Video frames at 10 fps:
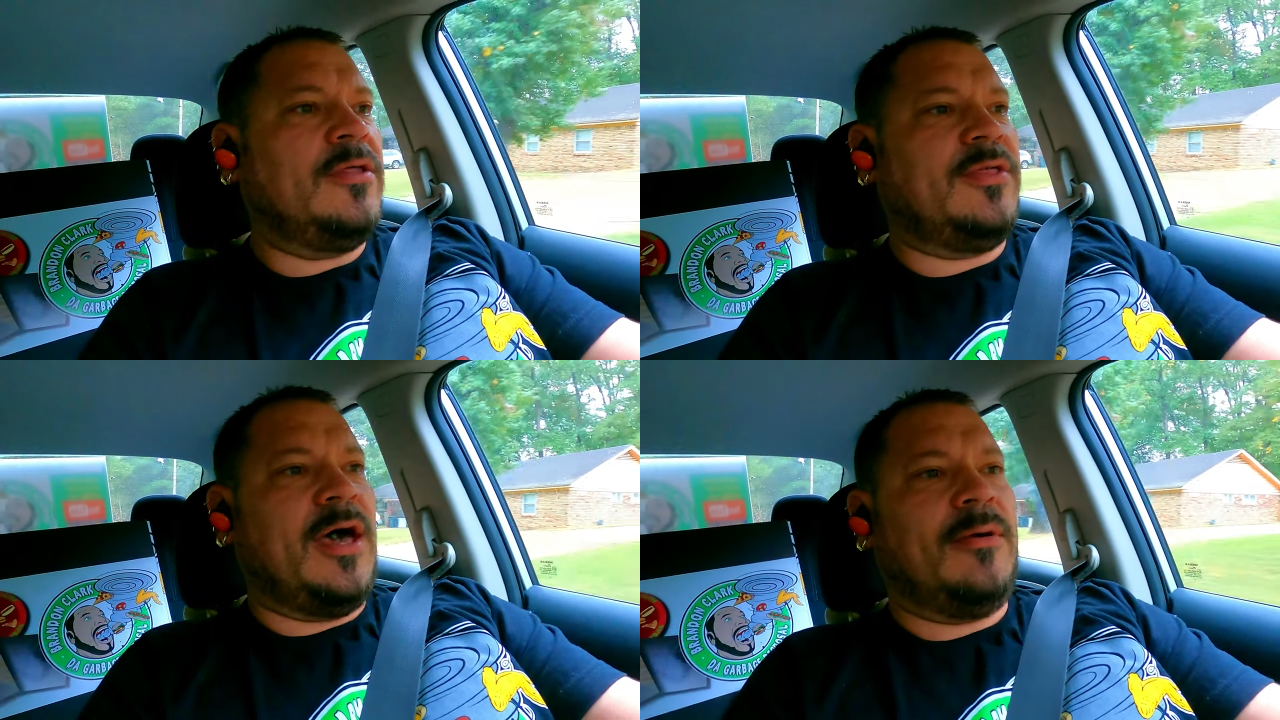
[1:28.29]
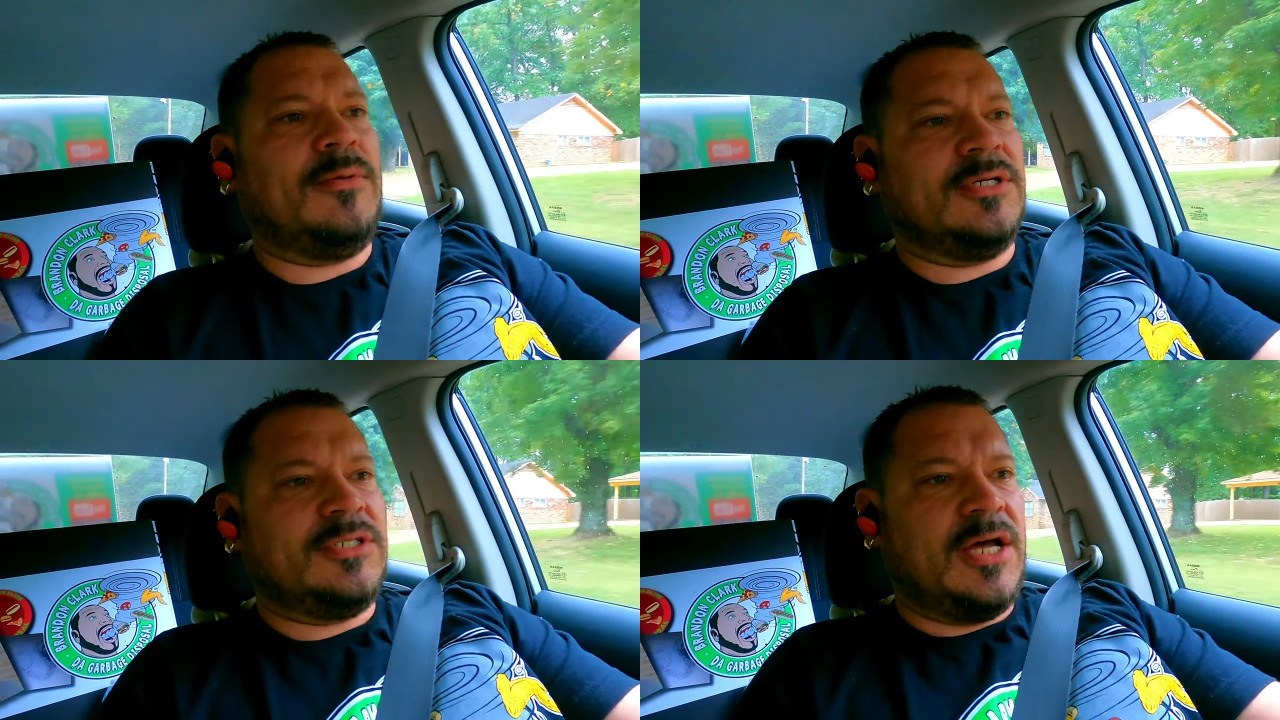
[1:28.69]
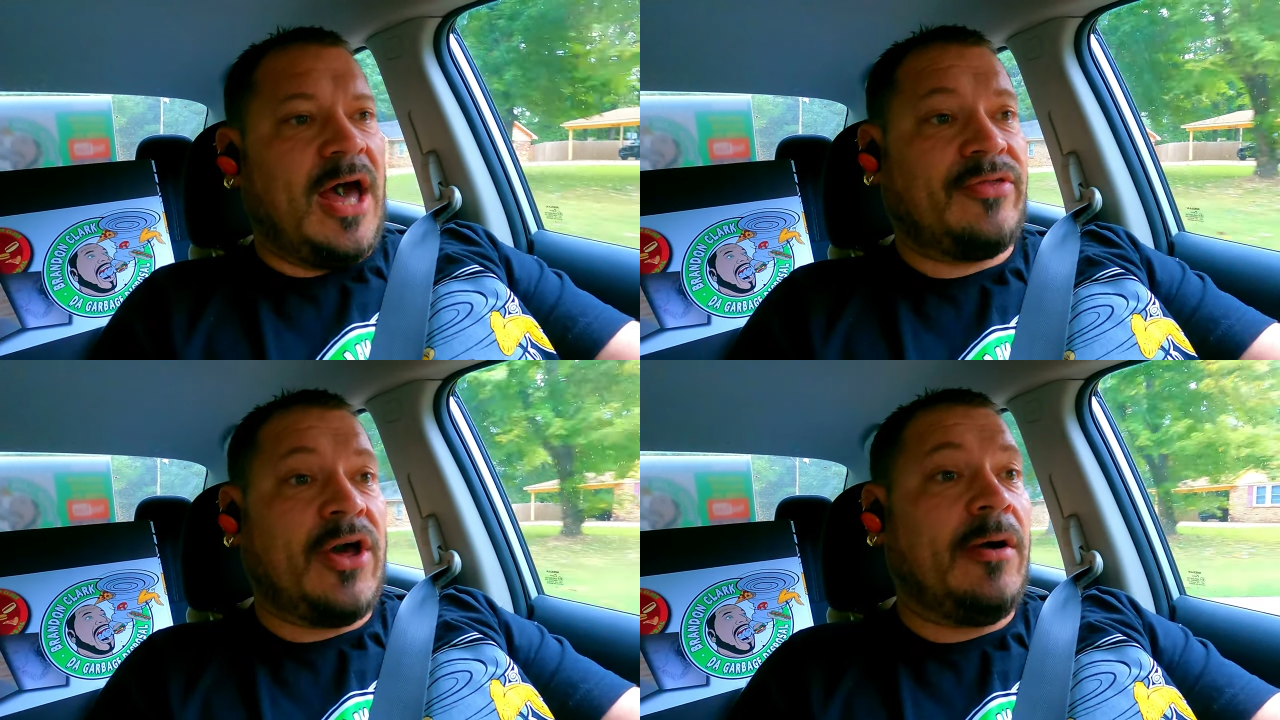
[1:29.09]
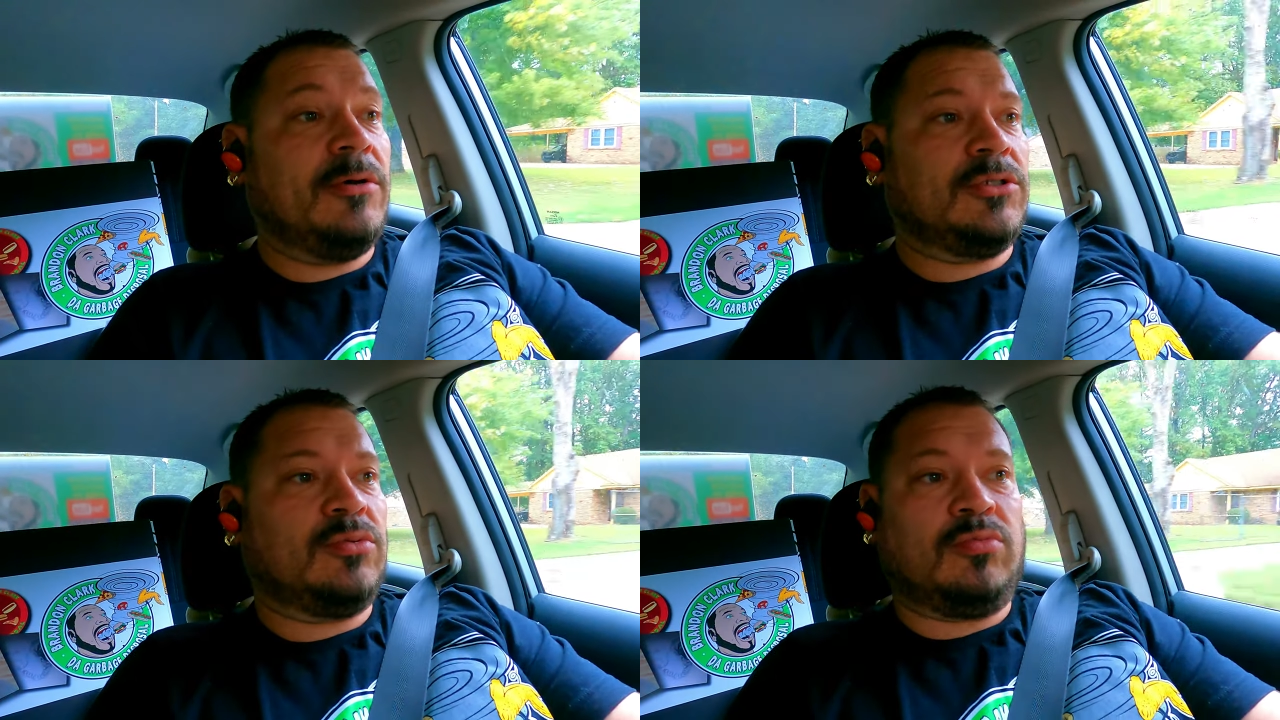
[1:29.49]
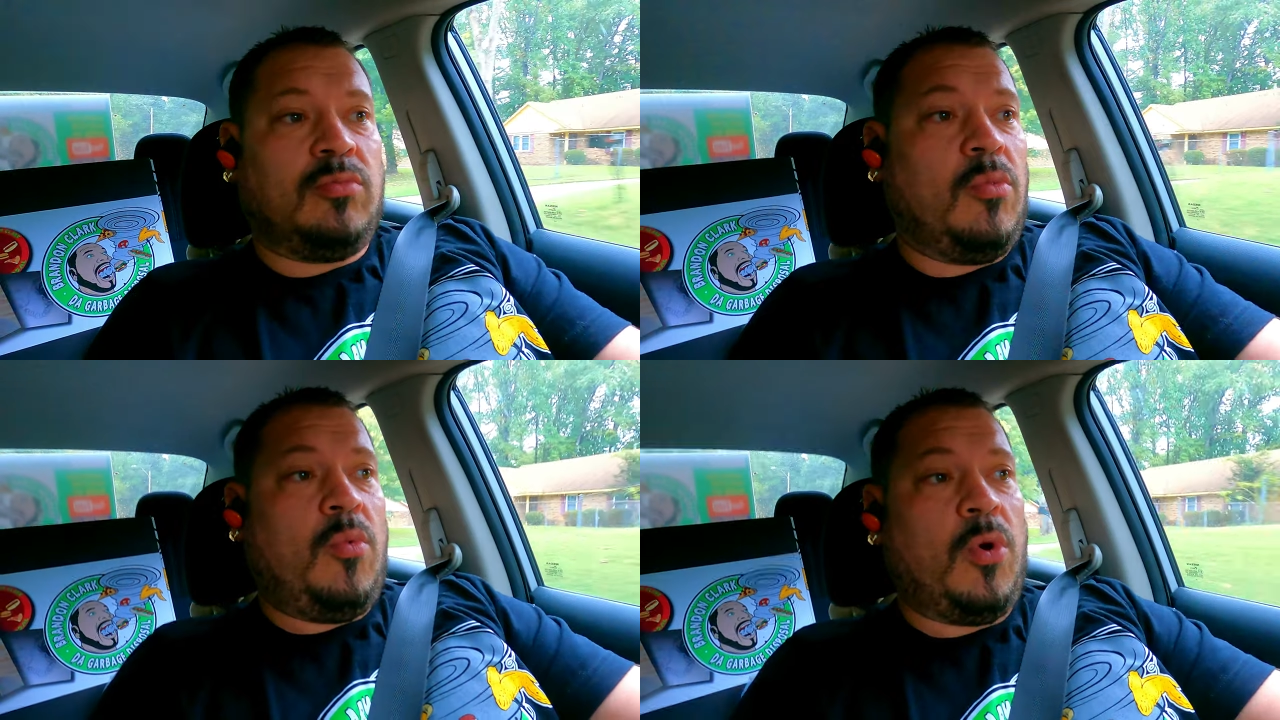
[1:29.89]
that was, uh, I thought was
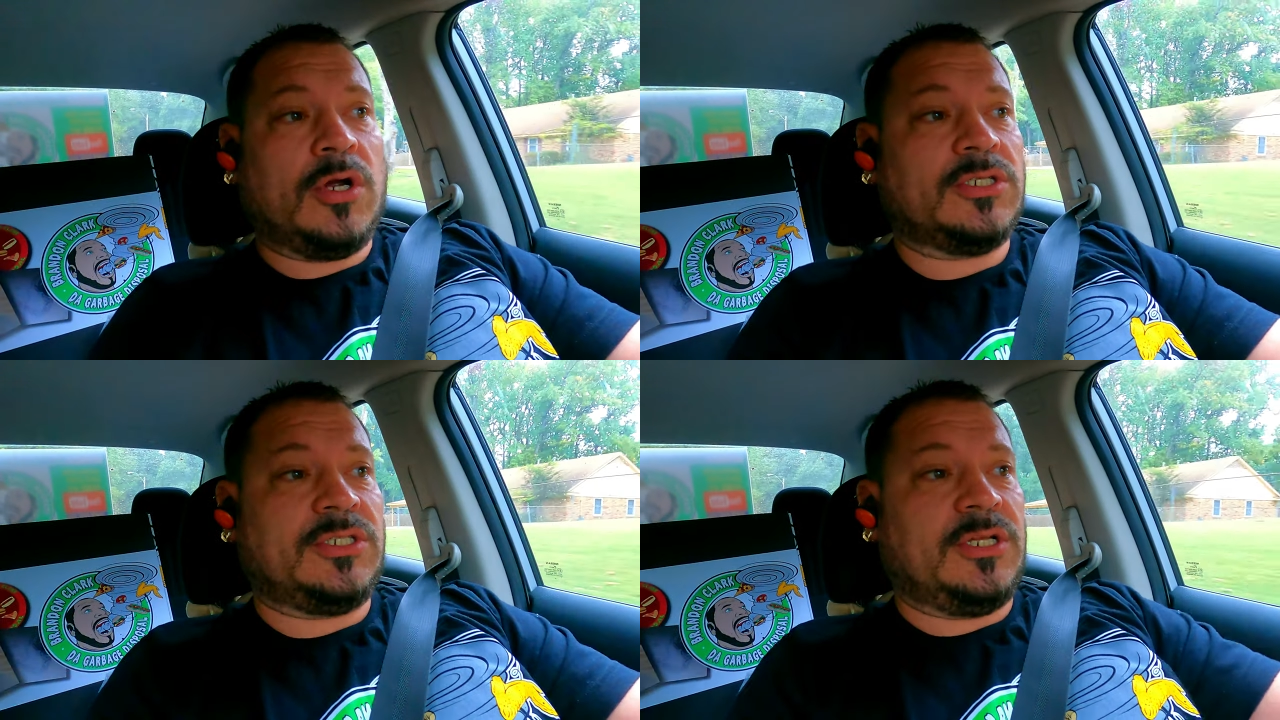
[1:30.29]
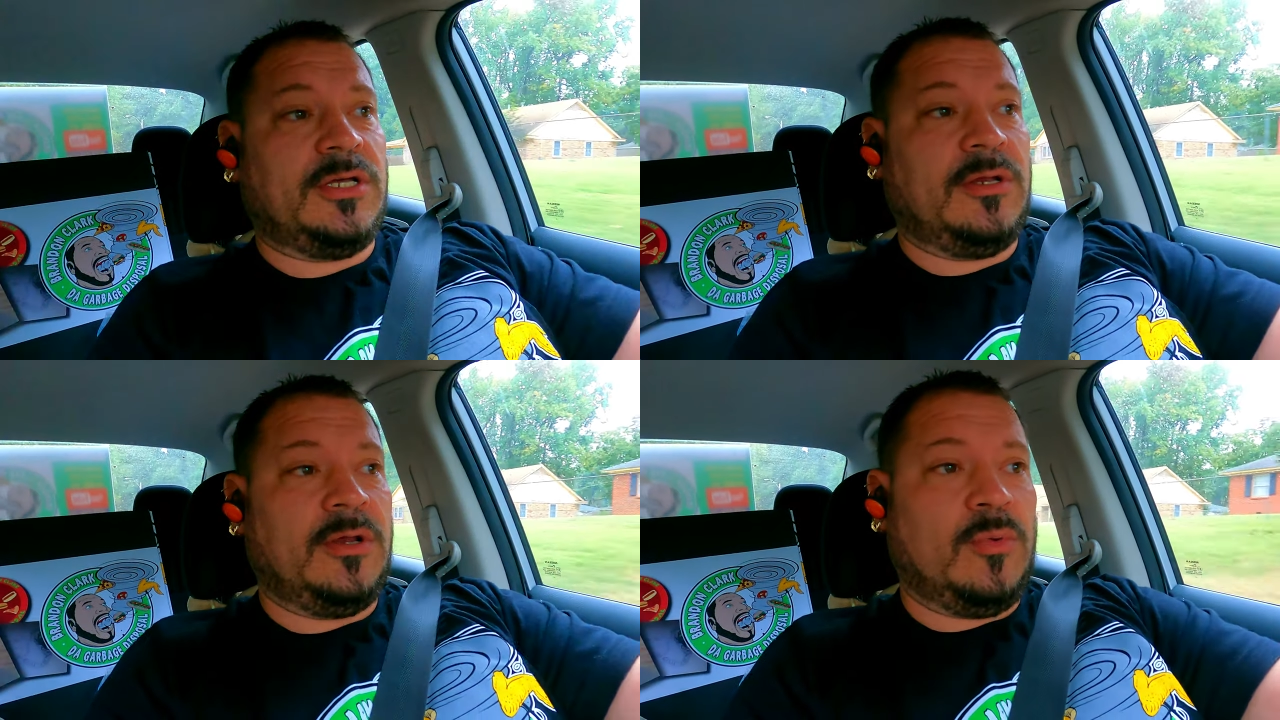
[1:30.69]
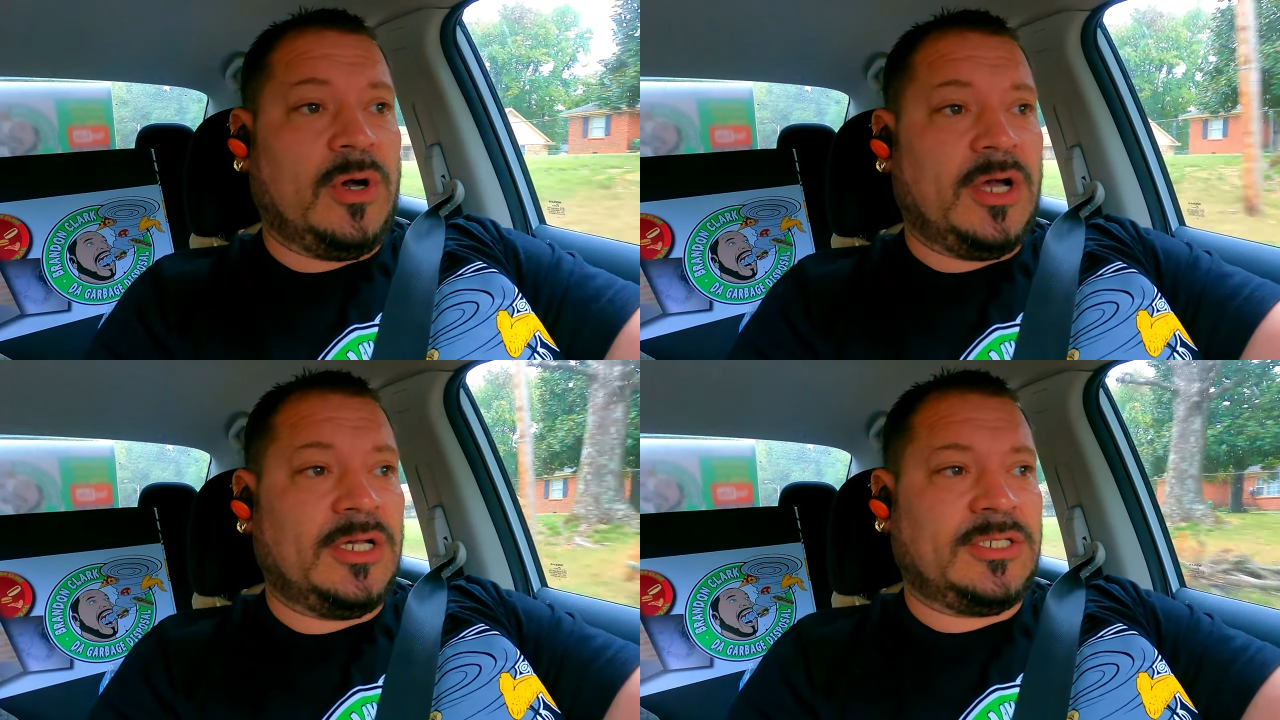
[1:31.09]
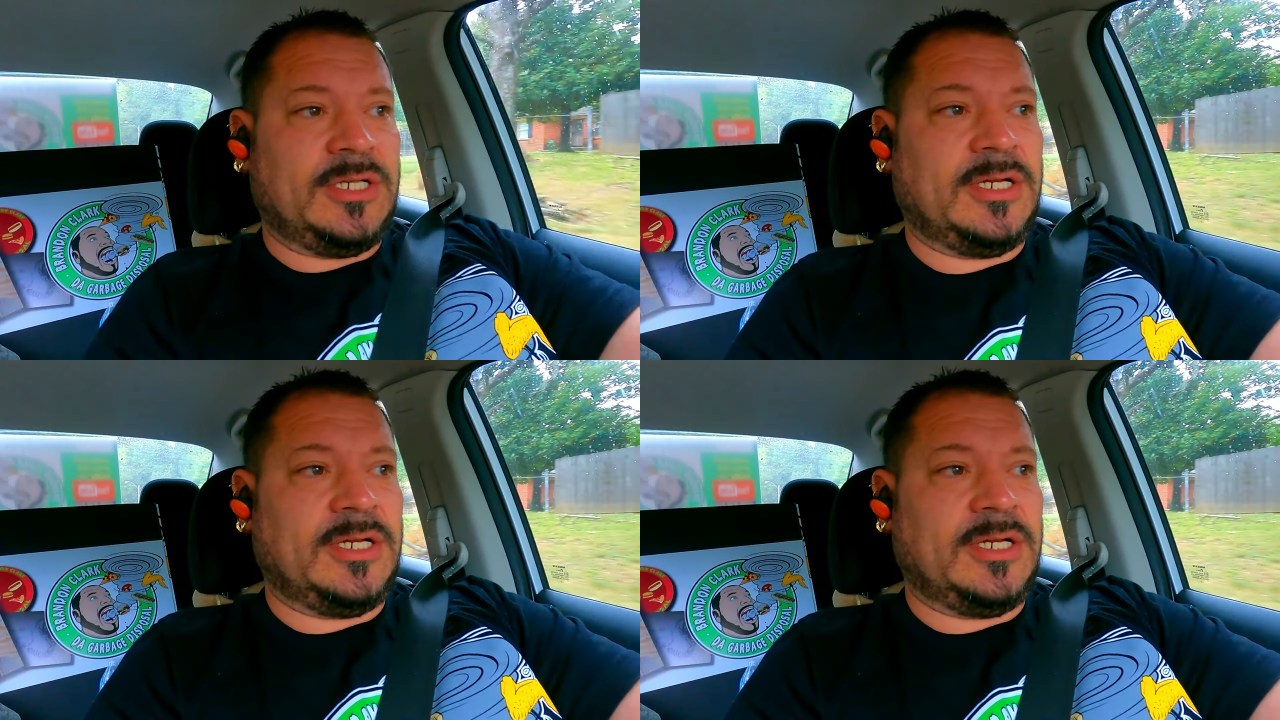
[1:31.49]
worse than it was.